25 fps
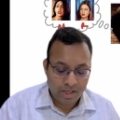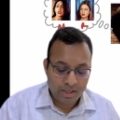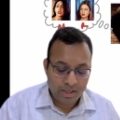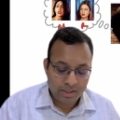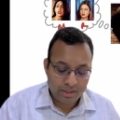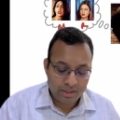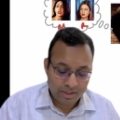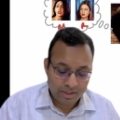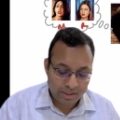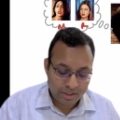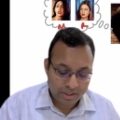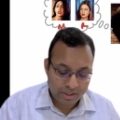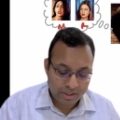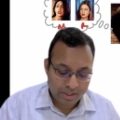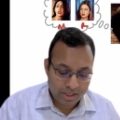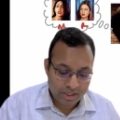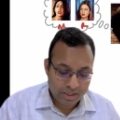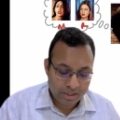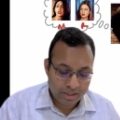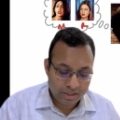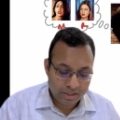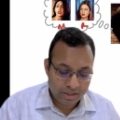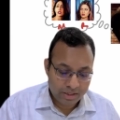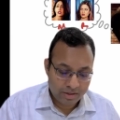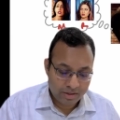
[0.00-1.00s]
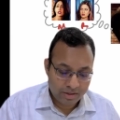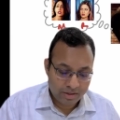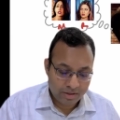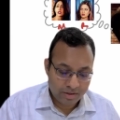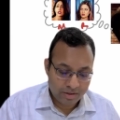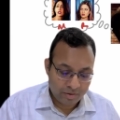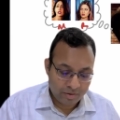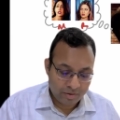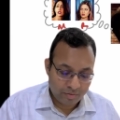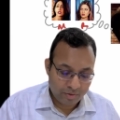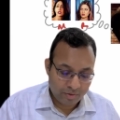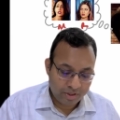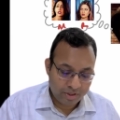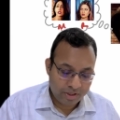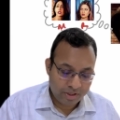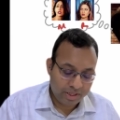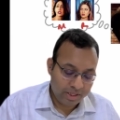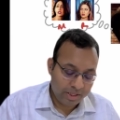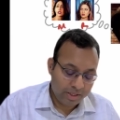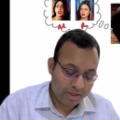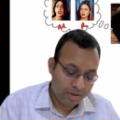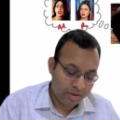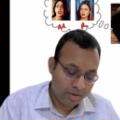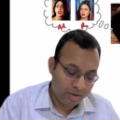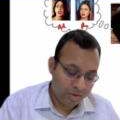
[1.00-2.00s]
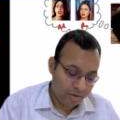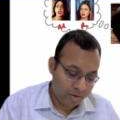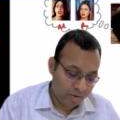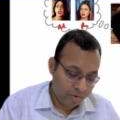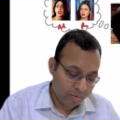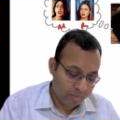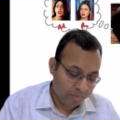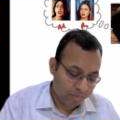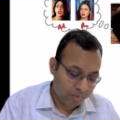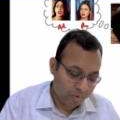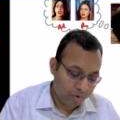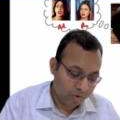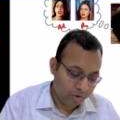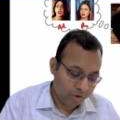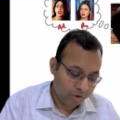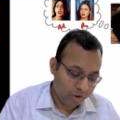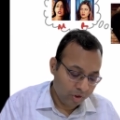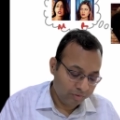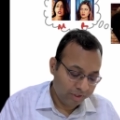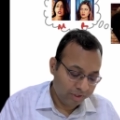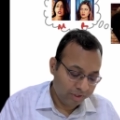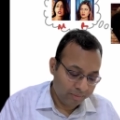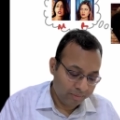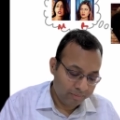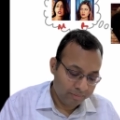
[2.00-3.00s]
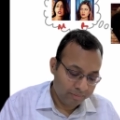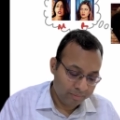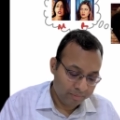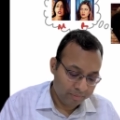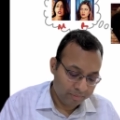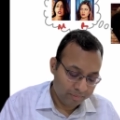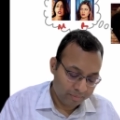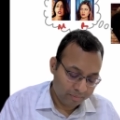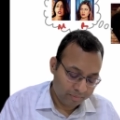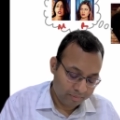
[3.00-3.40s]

In this case, we see both of them